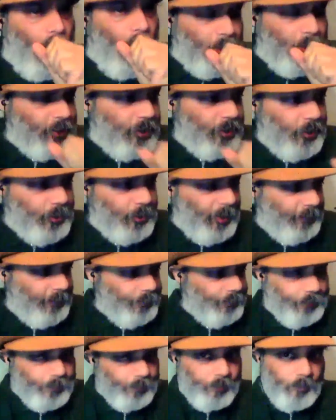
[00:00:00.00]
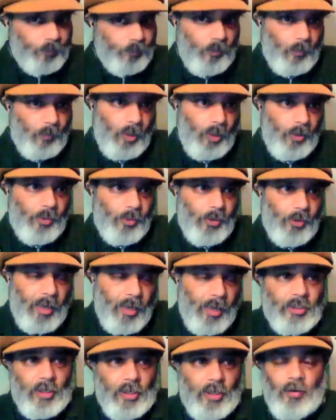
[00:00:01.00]
excuse me. The
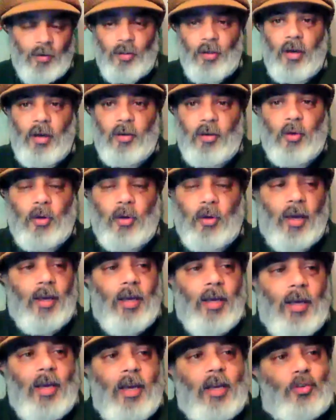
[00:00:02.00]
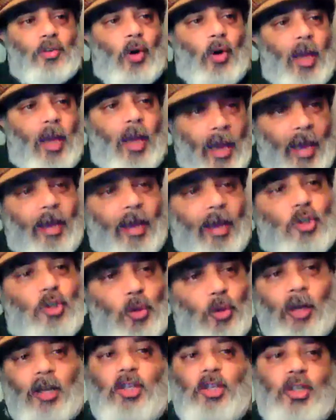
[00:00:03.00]
next area that I'd look at is, right, how do
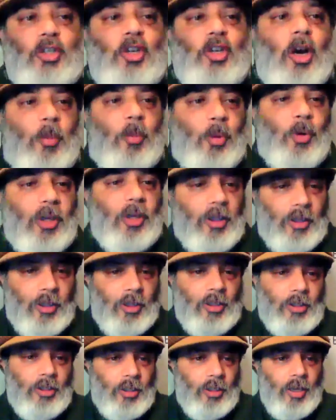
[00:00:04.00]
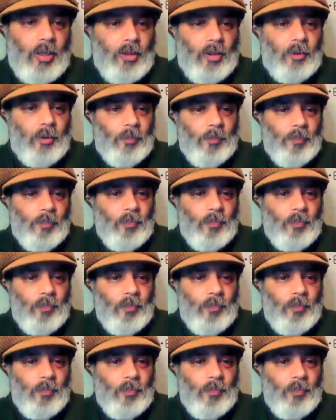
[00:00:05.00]
you actually start putting things together?